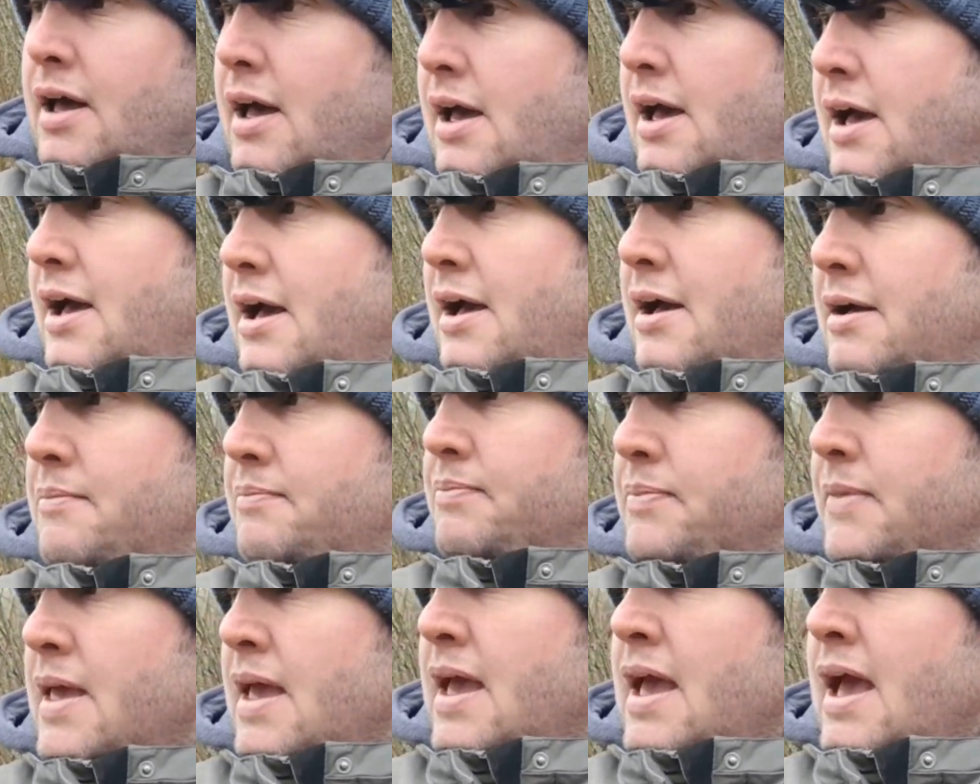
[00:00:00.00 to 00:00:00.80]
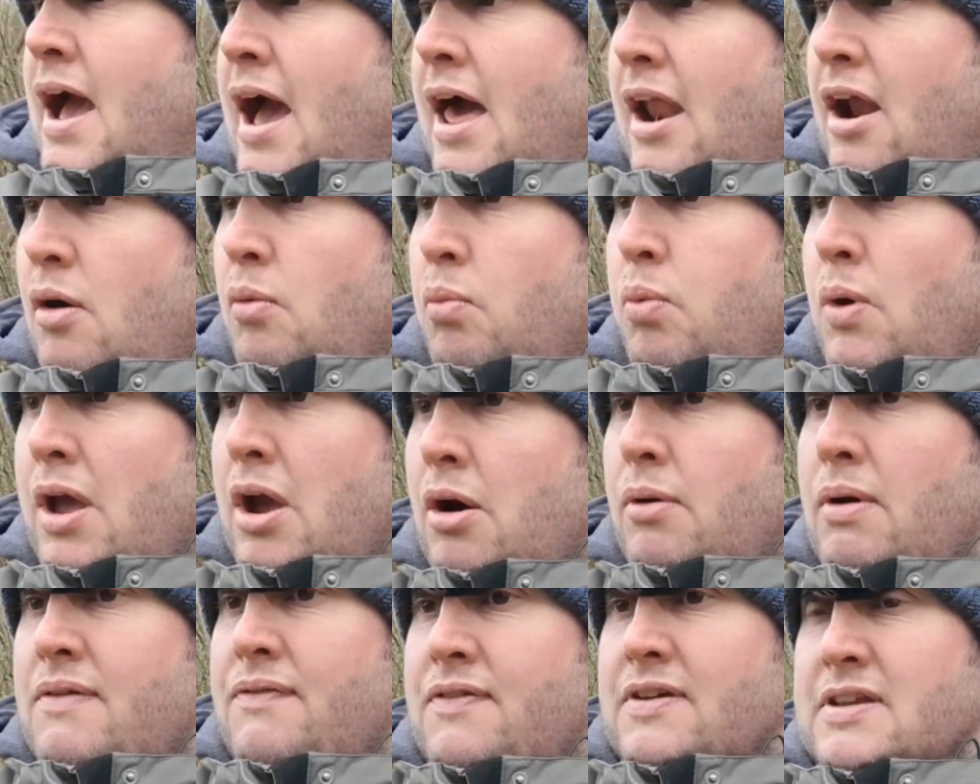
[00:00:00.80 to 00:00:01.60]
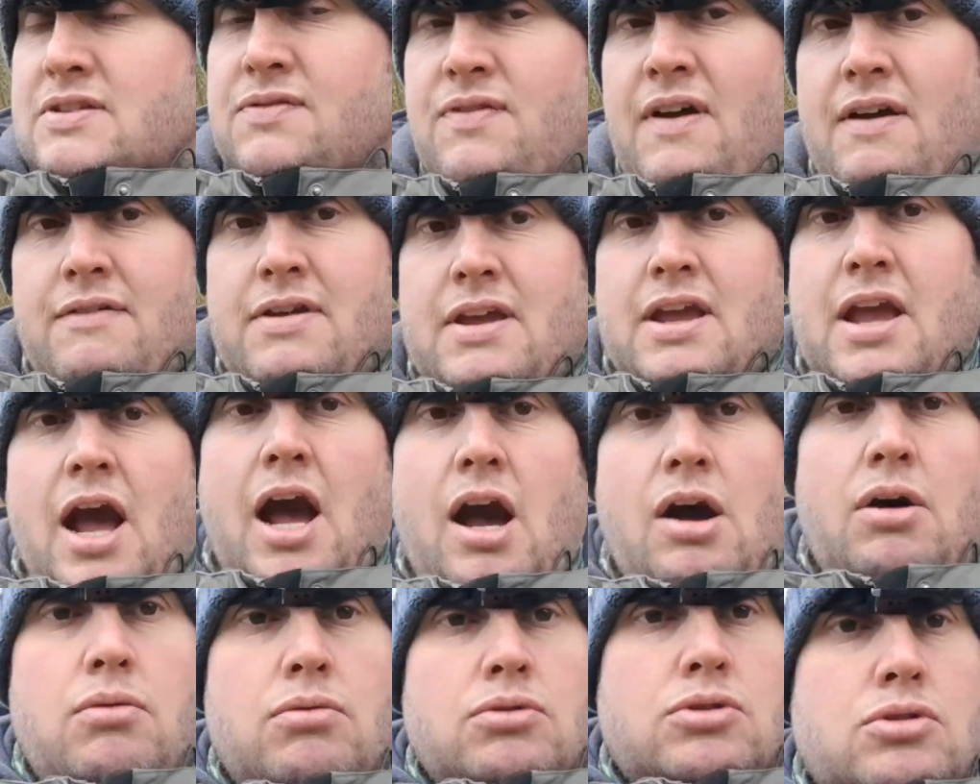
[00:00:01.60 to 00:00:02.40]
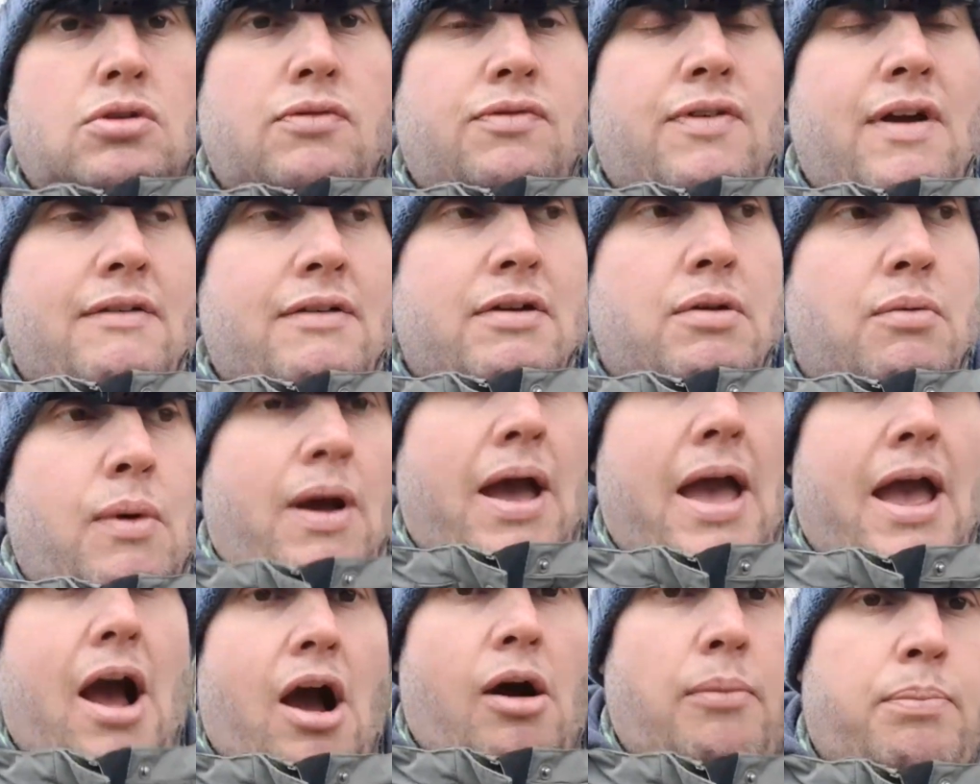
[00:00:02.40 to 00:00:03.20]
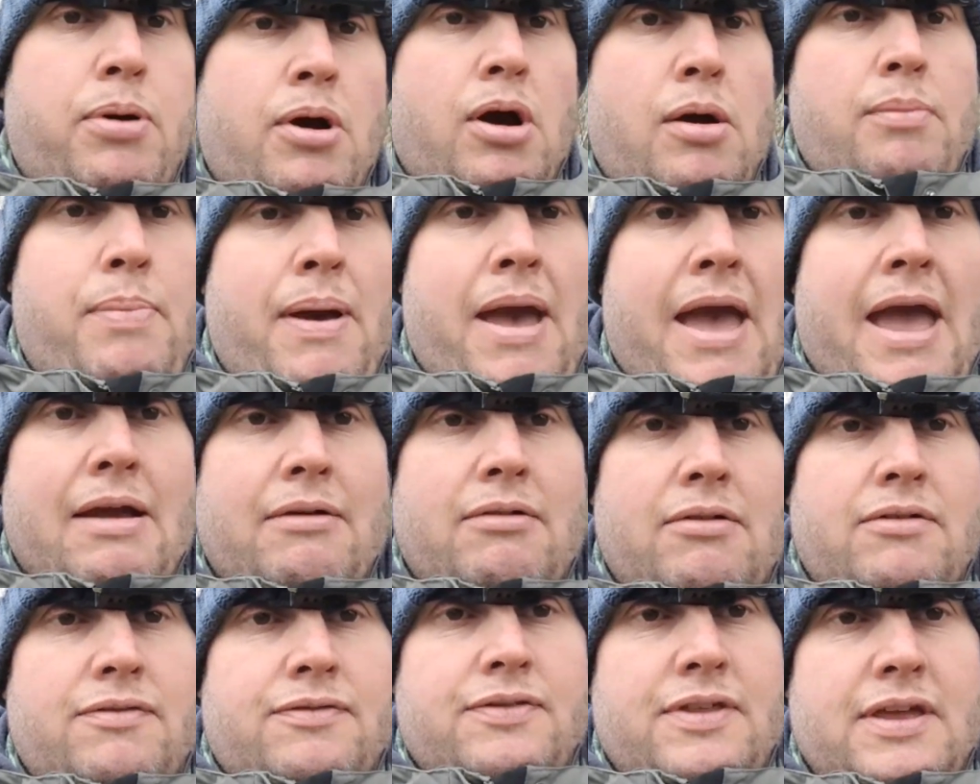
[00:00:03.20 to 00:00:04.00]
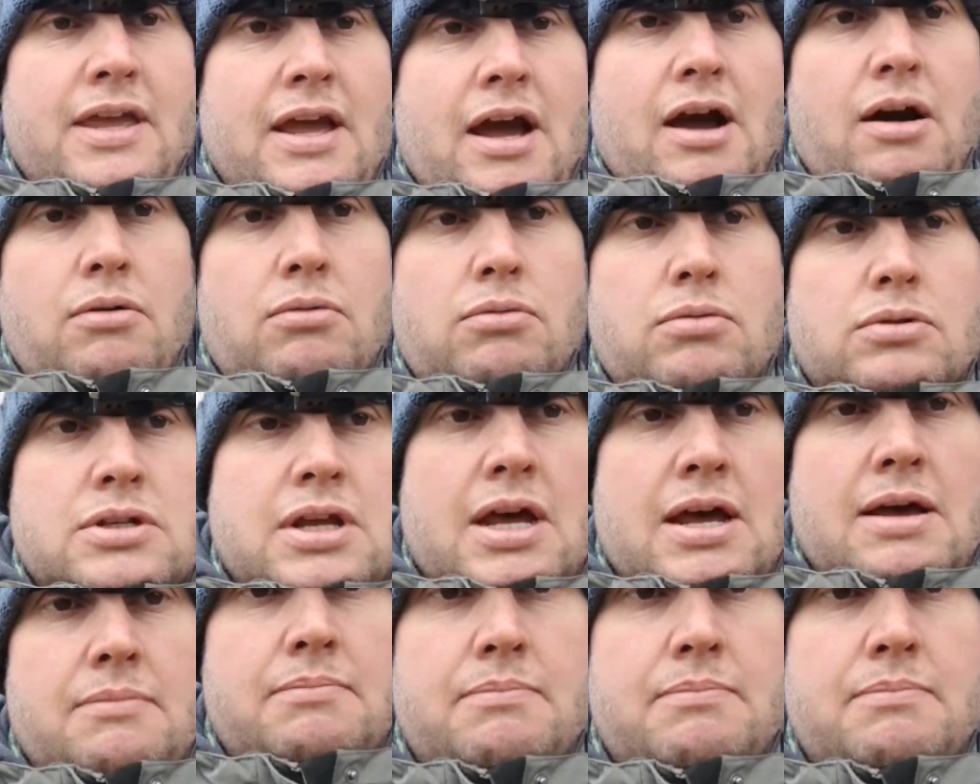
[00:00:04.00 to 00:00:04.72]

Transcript: And I will, if it's very cold or very wet, I'll put a pair of the old